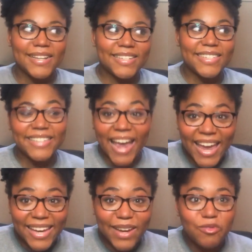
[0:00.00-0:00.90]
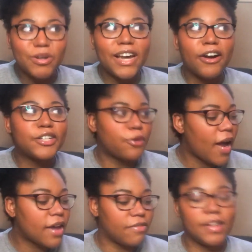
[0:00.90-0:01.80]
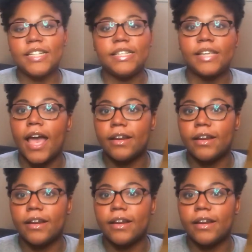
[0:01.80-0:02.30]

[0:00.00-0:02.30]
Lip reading: Today we are trying Fenty Skin,